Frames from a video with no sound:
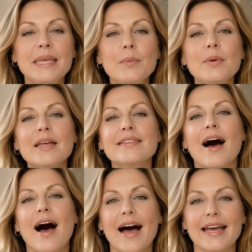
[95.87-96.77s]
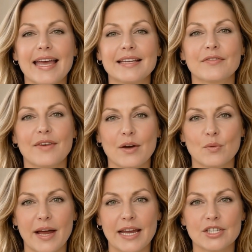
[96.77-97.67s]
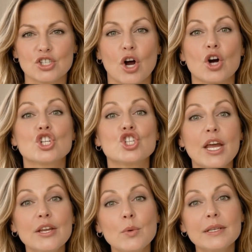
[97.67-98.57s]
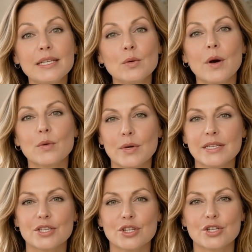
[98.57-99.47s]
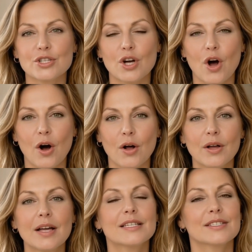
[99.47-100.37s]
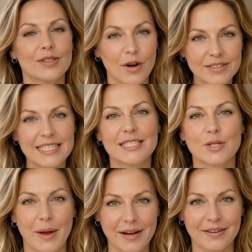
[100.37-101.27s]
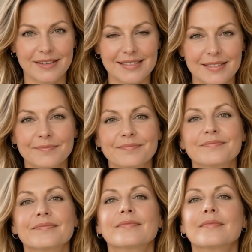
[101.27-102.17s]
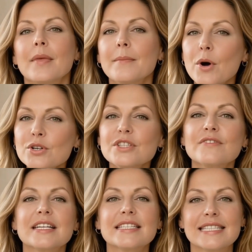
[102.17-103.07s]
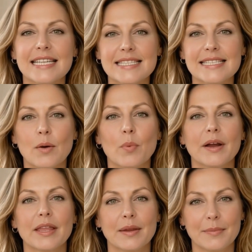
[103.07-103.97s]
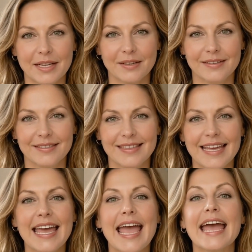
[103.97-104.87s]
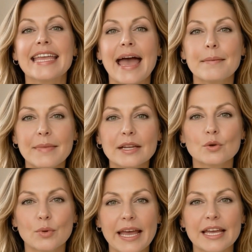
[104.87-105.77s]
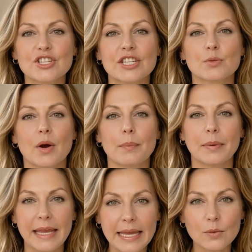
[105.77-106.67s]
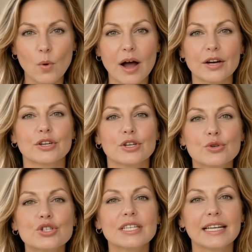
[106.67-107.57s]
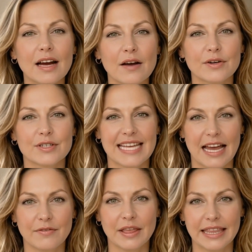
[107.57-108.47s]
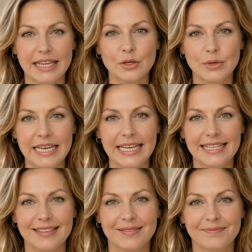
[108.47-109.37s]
People at the high end of that range are genuinely what researchers call salty sweaters. Most of us sit somewhere in the middle, and that middle range is where plain water usually covers everything you need.